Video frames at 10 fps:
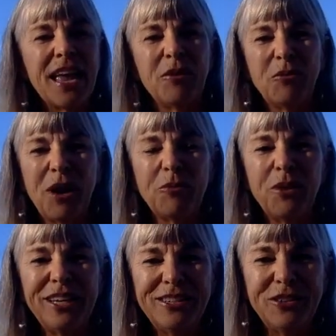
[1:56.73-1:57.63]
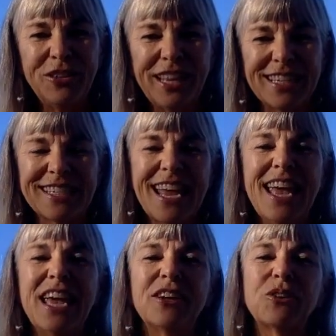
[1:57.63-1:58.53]
And when we do this,
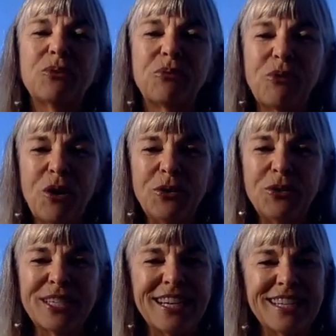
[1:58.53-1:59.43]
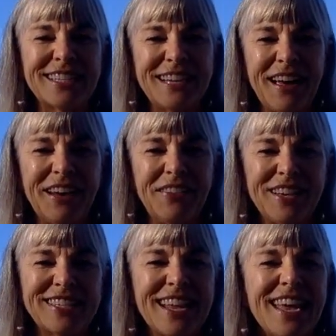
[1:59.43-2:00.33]
it grows inside of
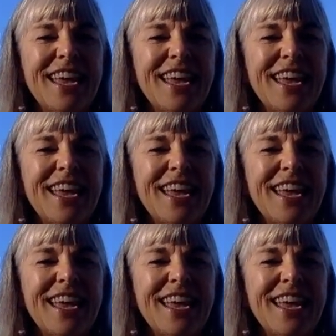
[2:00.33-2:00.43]
us.